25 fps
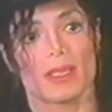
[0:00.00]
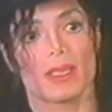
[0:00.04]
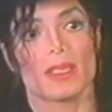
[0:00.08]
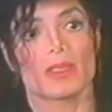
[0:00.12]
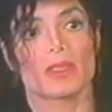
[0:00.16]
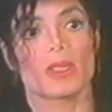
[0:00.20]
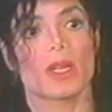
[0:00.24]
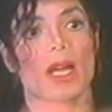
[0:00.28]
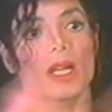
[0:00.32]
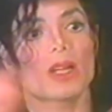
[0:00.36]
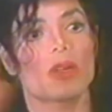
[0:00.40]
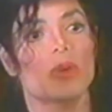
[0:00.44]

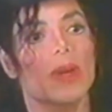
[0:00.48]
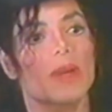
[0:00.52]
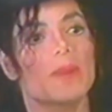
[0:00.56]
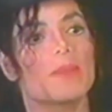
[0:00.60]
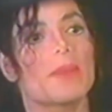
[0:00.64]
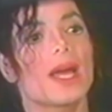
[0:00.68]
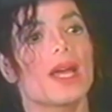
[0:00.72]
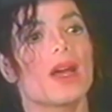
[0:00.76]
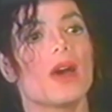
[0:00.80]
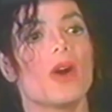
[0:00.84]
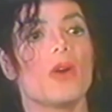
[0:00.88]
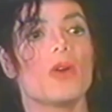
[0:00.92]
So I create
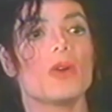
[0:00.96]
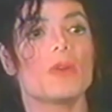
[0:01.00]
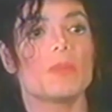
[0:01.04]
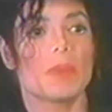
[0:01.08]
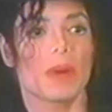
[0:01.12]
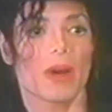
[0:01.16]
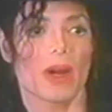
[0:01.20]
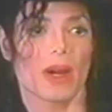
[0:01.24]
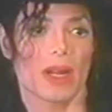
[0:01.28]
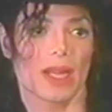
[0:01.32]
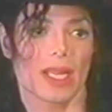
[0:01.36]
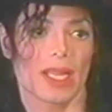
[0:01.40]
my own
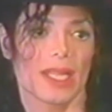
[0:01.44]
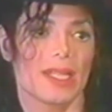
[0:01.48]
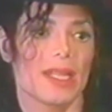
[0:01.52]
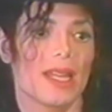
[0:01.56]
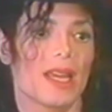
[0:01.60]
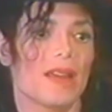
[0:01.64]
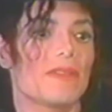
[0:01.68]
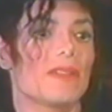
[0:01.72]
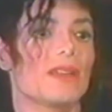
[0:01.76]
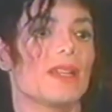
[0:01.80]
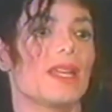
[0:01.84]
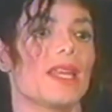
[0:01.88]
park at
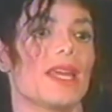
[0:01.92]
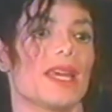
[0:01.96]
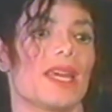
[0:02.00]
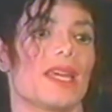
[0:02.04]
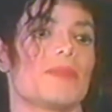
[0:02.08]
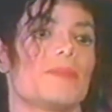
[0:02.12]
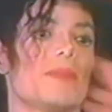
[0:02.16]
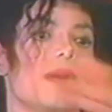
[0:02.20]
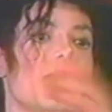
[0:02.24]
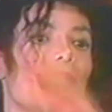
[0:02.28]
Neverland, my